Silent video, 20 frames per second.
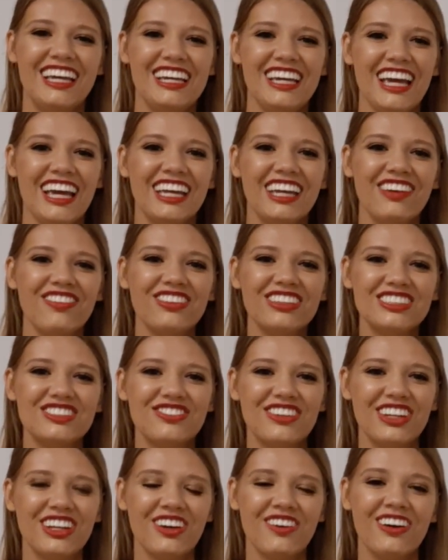And give this
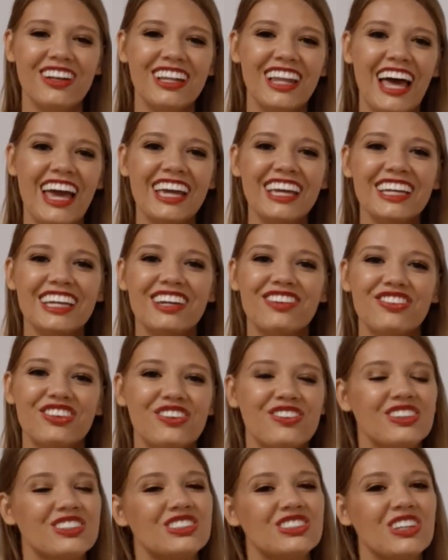video a like if you
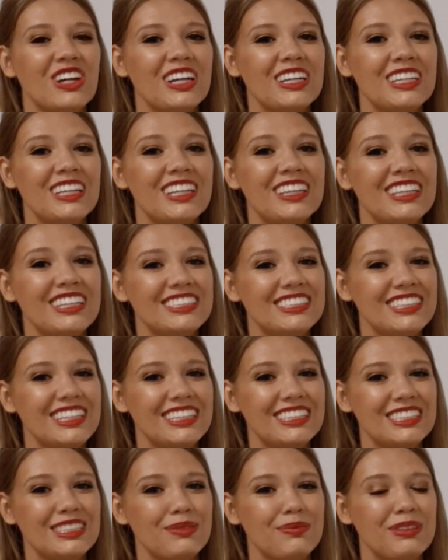enjoyed
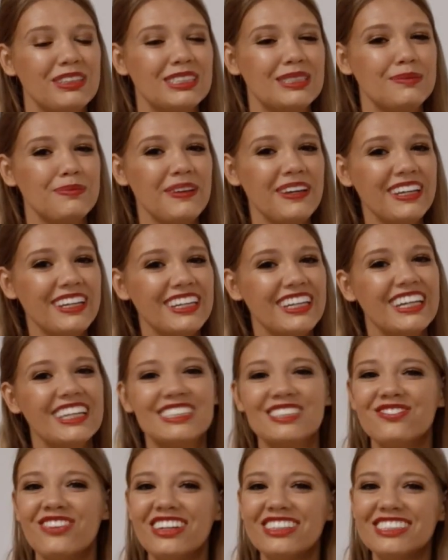listening to me speak as
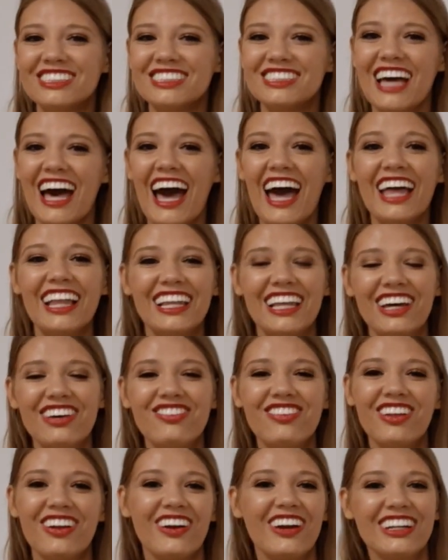much as I love
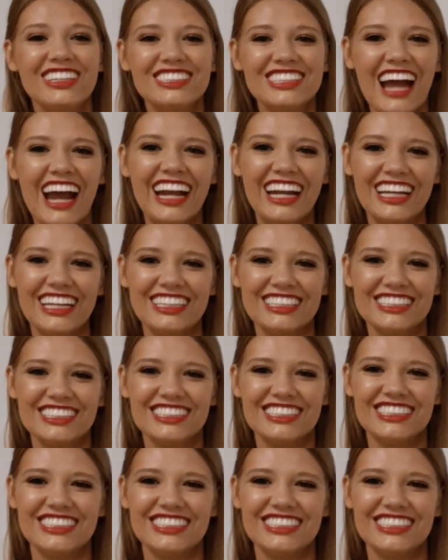learning Chinese.